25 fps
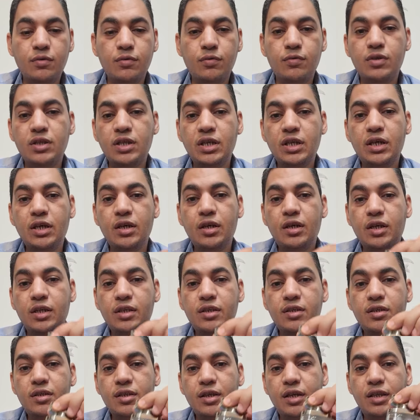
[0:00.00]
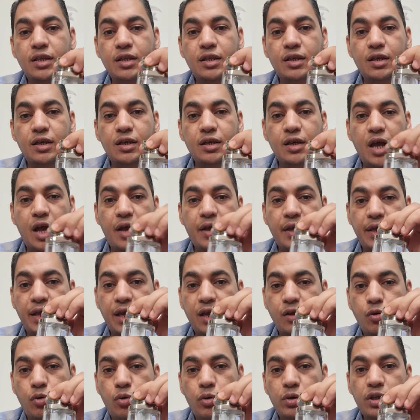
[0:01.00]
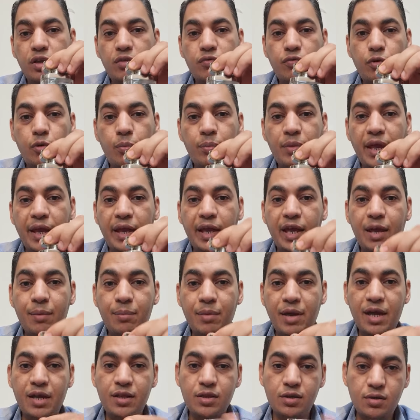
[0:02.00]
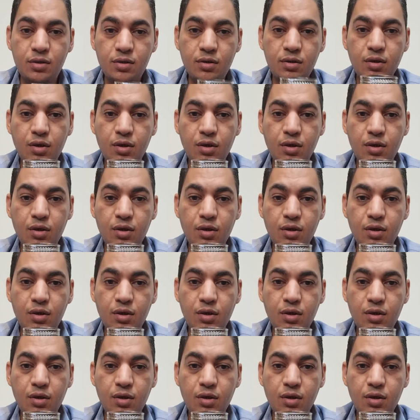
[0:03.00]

you see it's it i can hold it from the cap and